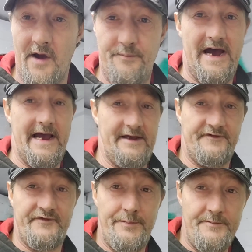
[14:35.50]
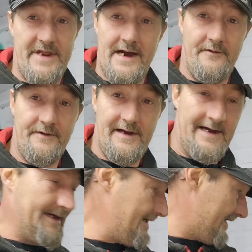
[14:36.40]
back, strip them down
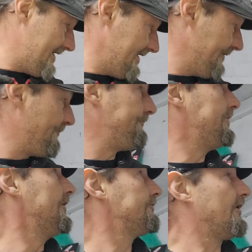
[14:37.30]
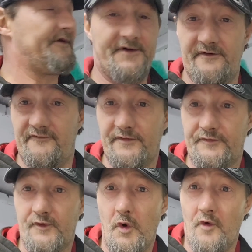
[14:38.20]
and build myself a
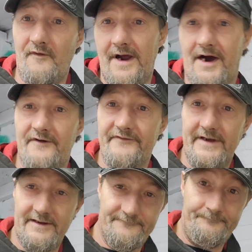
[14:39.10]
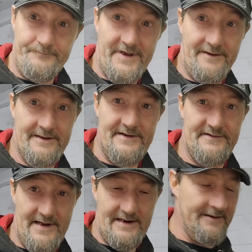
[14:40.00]
door out of it. At least
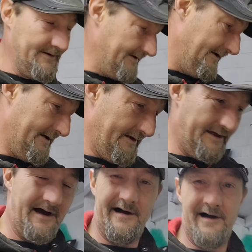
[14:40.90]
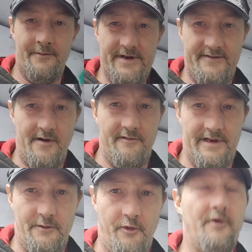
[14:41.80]
then I'll be
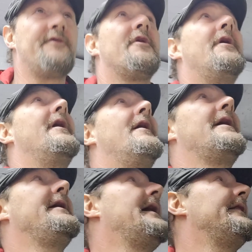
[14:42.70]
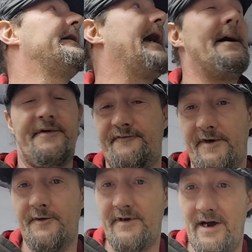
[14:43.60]
totally watertight. I can get the gaps
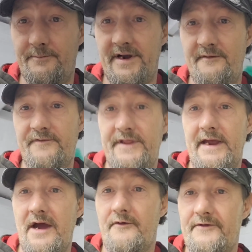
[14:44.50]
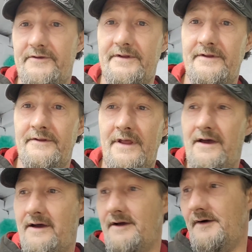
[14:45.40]
filled up and everything else, and
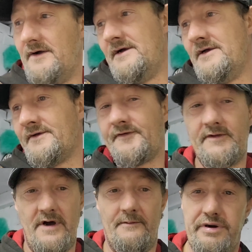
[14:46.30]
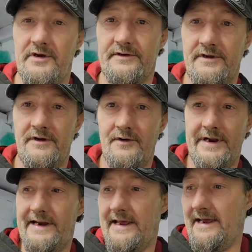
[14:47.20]
start plodding along
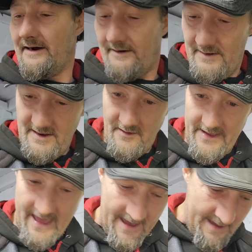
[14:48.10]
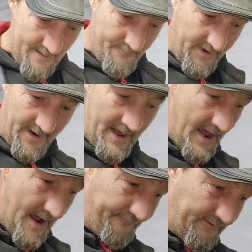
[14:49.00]
in here. I am going to have